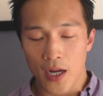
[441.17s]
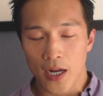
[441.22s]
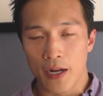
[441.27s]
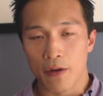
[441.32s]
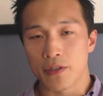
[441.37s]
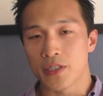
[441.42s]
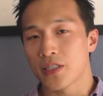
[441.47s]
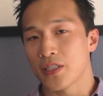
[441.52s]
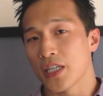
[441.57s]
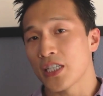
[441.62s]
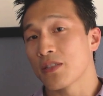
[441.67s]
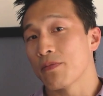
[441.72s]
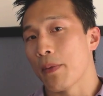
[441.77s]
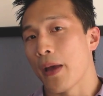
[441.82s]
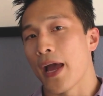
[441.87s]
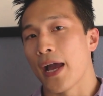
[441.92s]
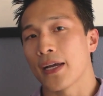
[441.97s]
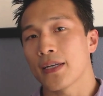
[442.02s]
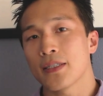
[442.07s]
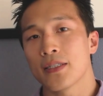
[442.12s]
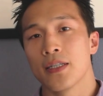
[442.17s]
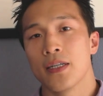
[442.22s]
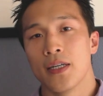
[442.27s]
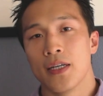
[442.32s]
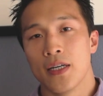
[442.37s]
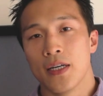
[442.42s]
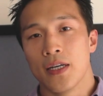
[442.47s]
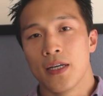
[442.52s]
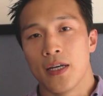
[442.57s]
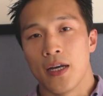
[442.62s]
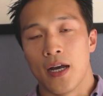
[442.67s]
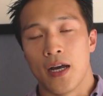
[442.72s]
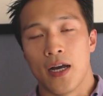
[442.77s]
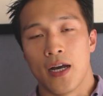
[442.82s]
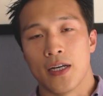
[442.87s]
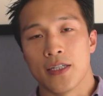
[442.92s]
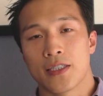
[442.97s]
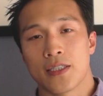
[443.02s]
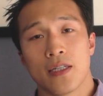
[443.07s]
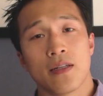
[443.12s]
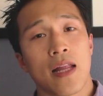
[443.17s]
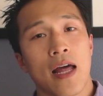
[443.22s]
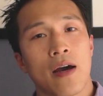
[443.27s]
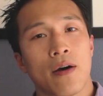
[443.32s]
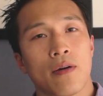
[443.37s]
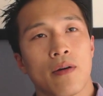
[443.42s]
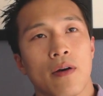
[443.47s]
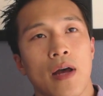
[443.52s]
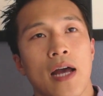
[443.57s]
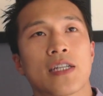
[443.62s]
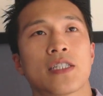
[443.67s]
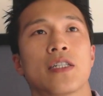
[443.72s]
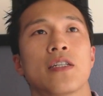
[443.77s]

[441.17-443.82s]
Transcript: That was 6 bags. So that was,